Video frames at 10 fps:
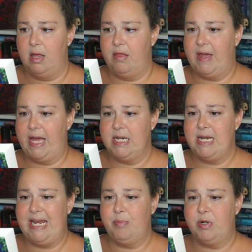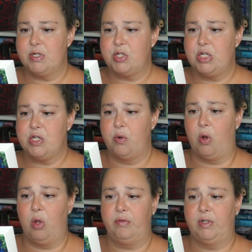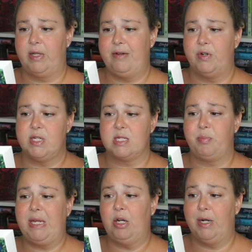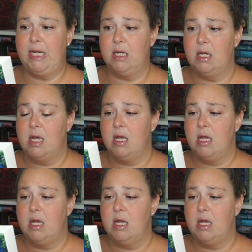that neighbors she's known all of her life are disappearing.